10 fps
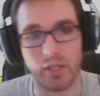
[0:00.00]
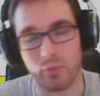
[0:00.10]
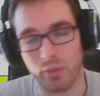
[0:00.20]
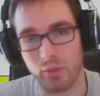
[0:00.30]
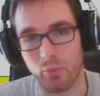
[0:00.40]
we
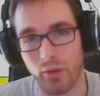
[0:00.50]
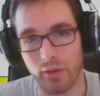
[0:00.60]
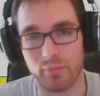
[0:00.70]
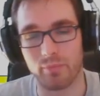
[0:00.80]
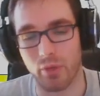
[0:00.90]
get 1
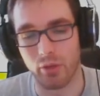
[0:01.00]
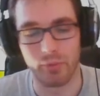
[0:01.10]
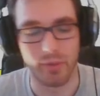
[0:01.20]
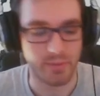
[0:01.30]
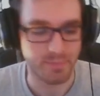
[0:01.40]
on the
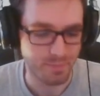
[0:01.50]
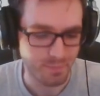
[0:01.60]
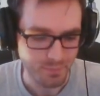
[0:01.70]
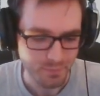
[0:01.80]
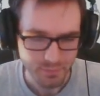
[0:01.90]
right.
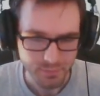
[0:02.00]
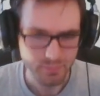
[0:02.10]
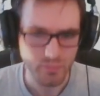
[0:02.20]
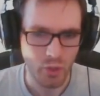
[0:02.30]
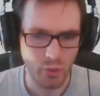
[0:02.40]

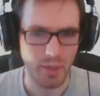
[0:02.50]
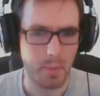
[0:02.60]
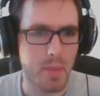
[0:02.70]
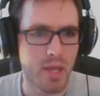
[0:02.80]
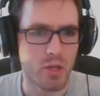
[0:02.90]
Okay,
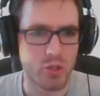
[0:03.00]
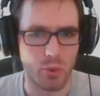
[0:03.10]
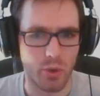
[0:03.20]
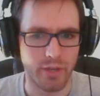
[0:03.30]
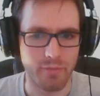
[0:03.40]
so
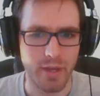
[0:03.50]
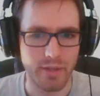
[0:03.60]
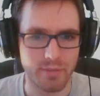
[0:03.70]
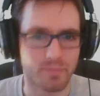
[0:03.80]
enough math.